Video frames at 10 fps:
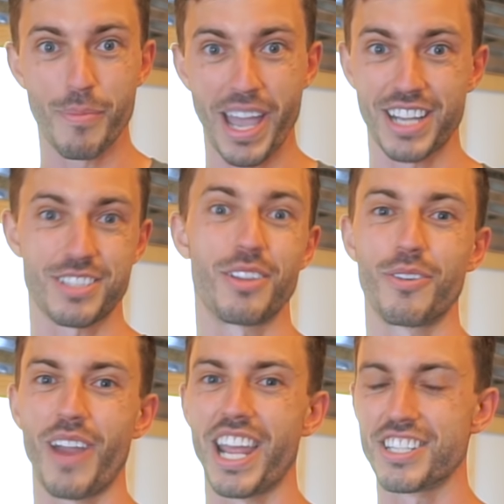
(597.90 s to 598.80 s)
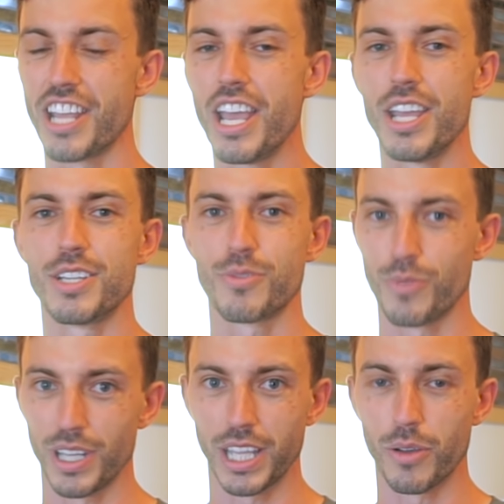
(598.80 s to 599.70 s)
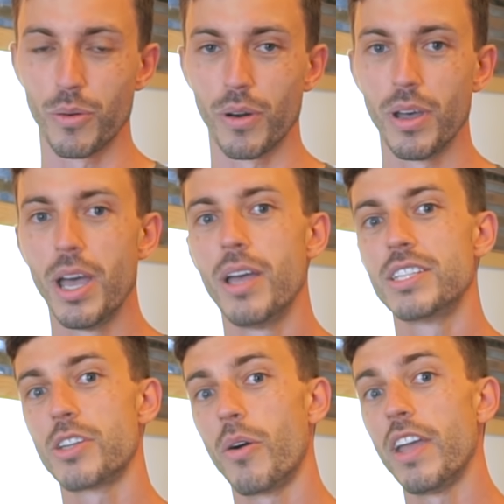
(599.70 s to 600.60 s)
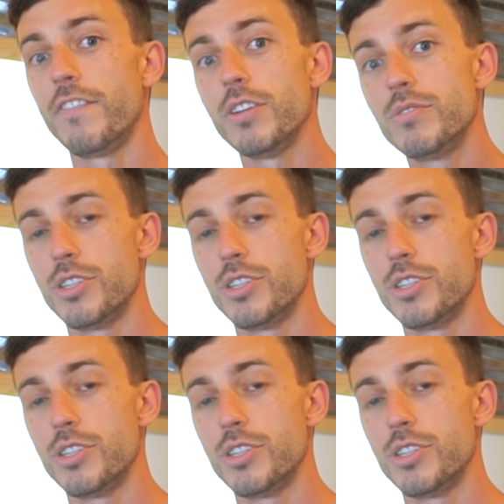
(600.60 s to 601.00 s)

alpacas on the ranch is really cool. So if you